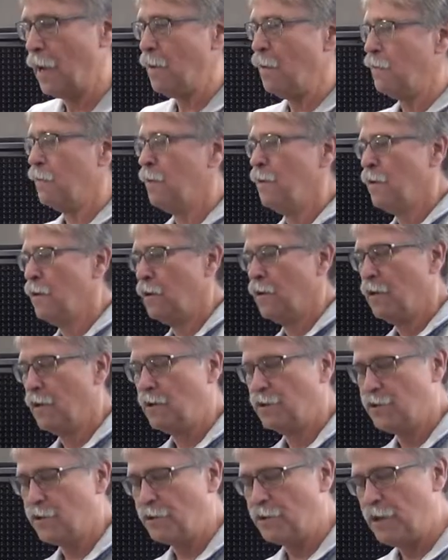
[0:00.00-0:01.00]
to
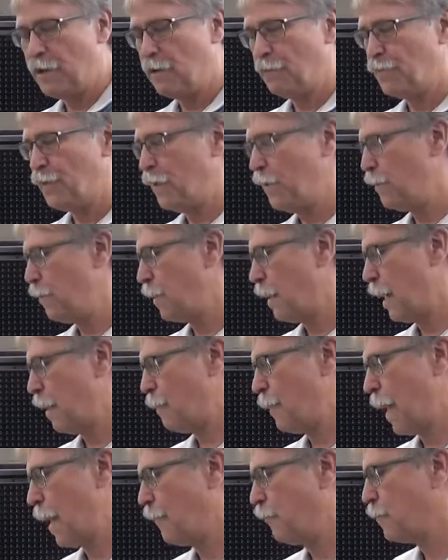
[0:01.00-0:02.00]
install a controller,
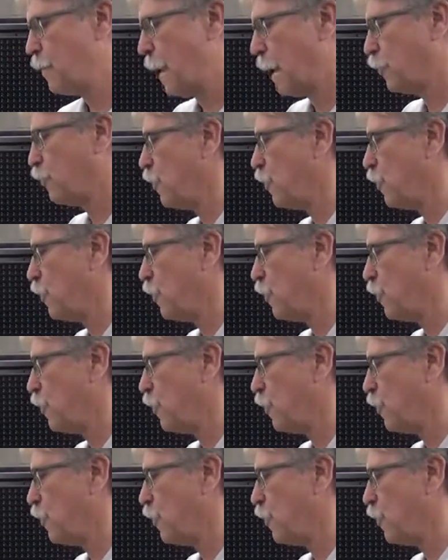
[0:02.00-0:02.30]
insert